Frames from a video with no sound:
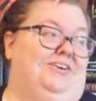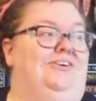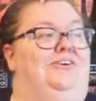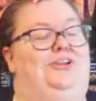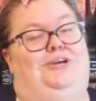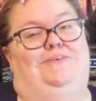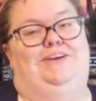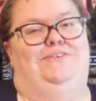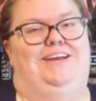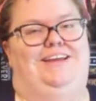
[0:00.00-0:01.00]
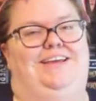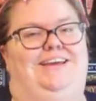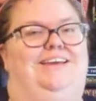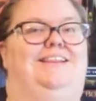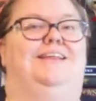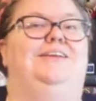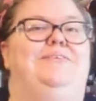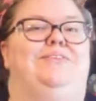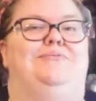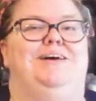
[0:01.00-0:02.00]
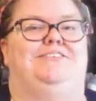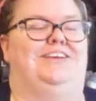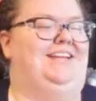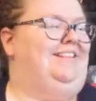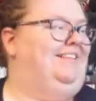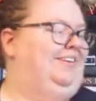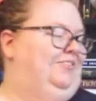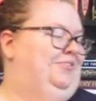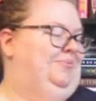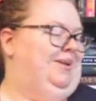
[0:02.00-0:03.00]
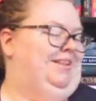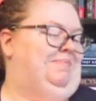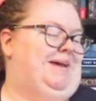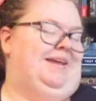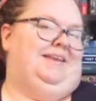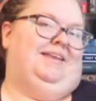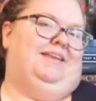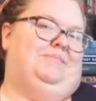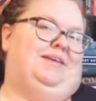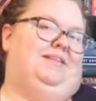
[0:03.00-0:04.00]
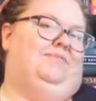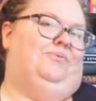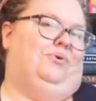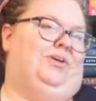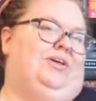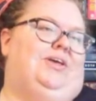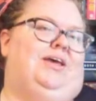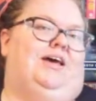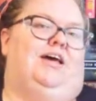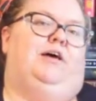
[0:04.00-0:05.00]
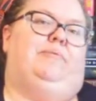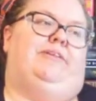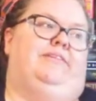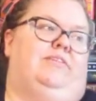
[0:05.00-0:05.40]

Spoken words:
currently rereading because I love it so much. It is The Gilded Ones by Namina, Forna. The